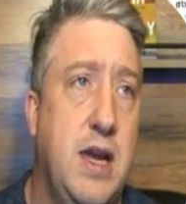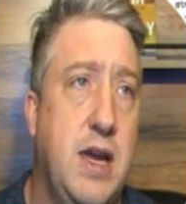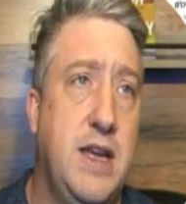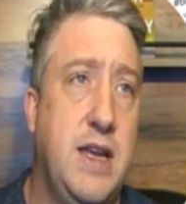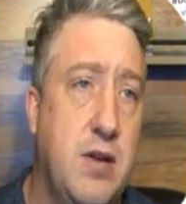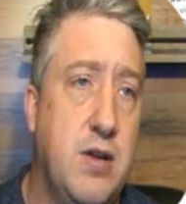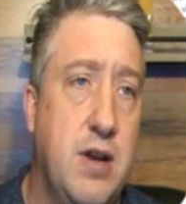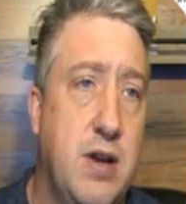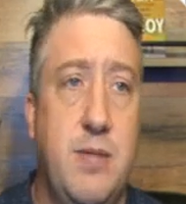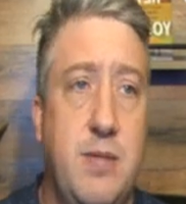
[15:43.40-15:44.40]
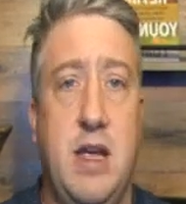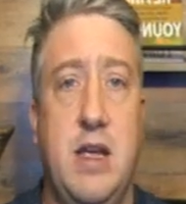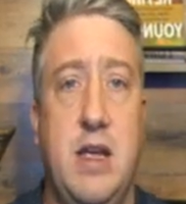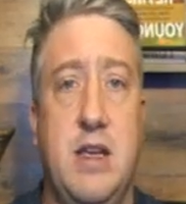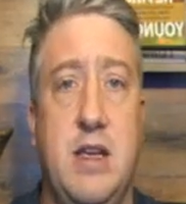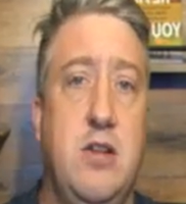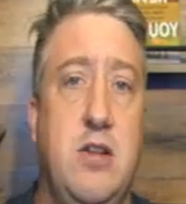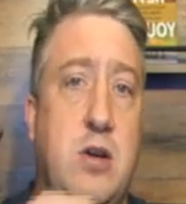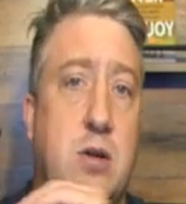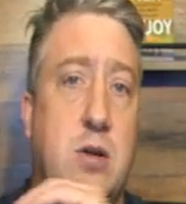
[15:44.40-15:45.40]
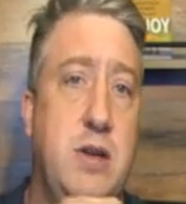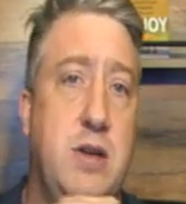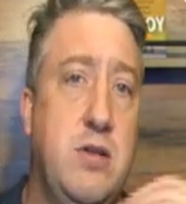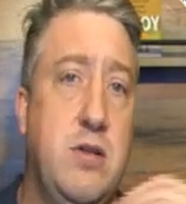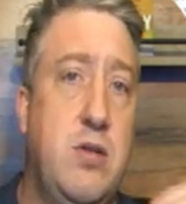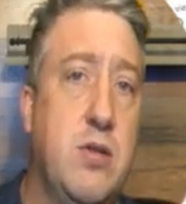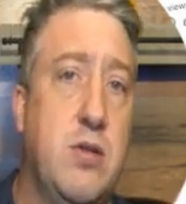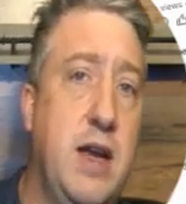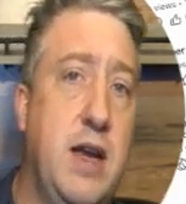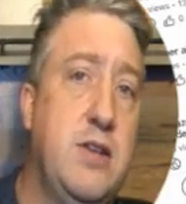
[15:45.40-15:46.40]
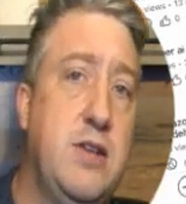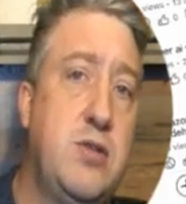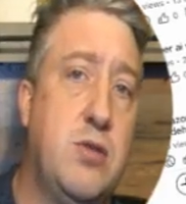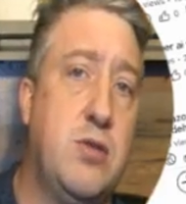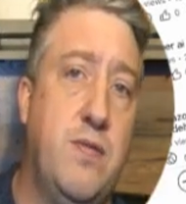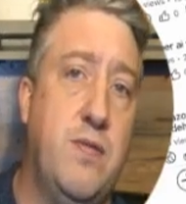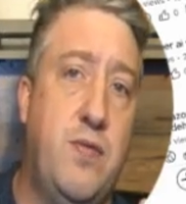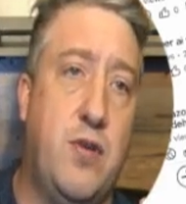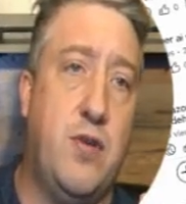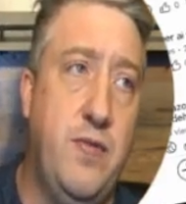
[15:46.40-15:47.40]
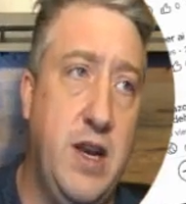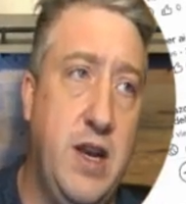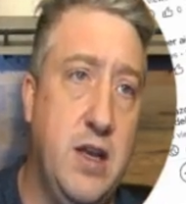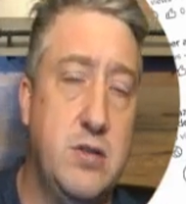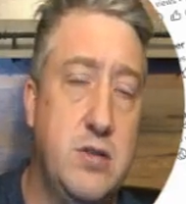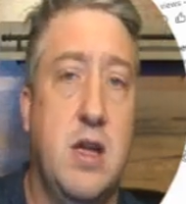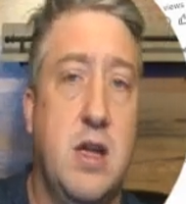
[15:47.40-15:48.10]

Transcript: Instagram is you're going to create short form videos